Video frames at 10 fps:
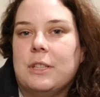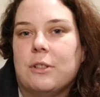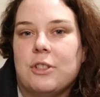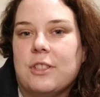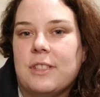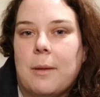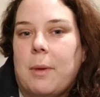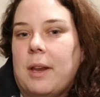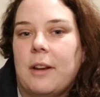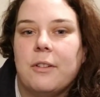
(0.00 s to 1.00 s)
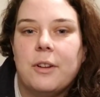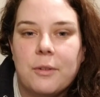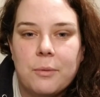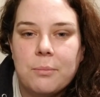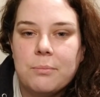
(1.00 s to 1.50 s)
or just I mean I don't
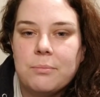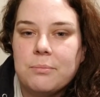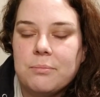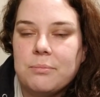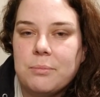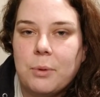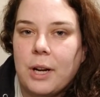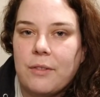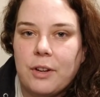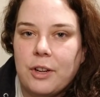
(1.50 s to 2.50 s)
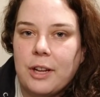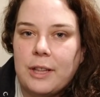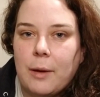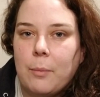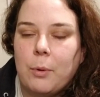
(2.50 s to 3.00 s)
know whatever you're at
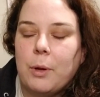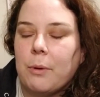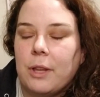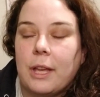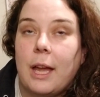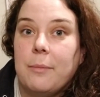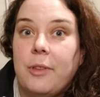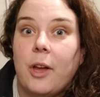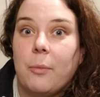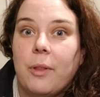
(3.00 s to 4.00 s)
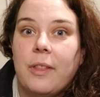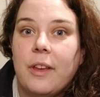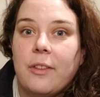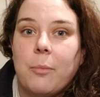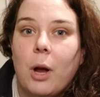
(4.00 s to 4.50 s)
that point where like I'm done with
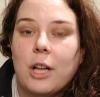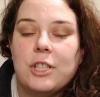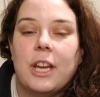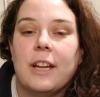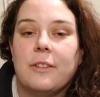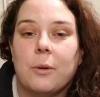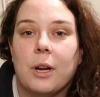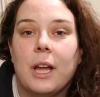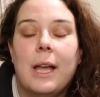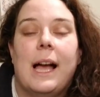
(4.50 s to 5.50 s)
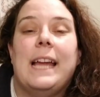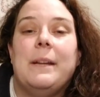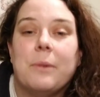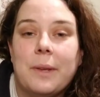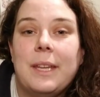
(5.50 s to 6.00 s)
this project or I
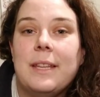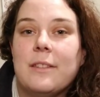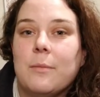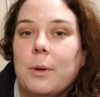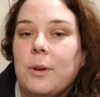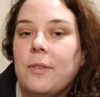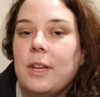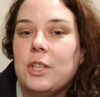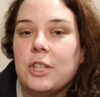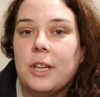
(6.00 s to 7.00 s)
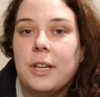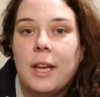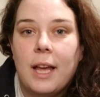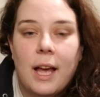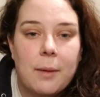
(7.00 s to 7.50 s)
really need some motivation
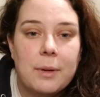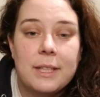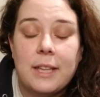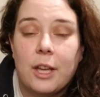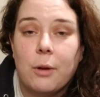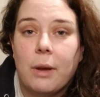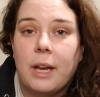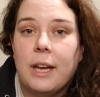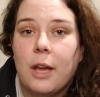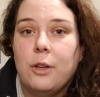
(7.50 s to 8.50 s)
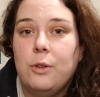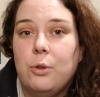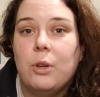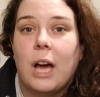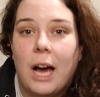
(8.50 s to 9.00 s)
I'm going to tell you right now you do
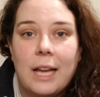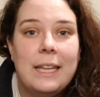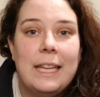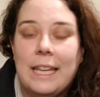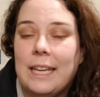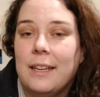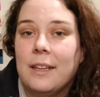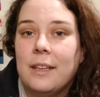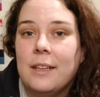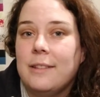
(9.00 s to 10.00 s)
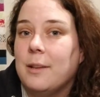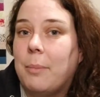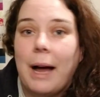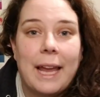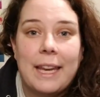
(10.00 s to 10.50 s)
not need to
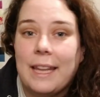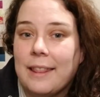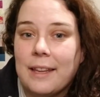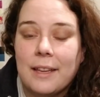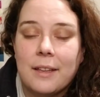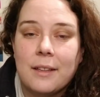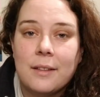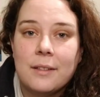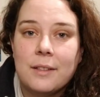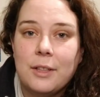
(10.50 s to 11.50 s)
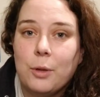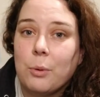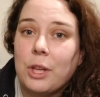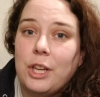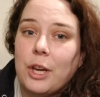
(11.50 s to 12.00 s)
buy anything you
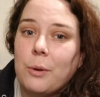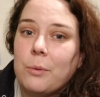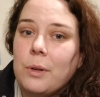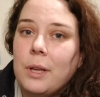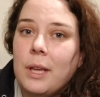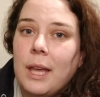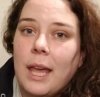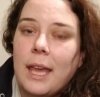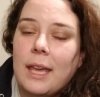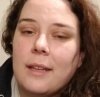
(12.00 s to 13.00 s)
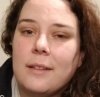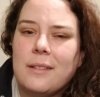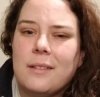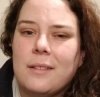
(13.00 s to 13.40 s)
really don't and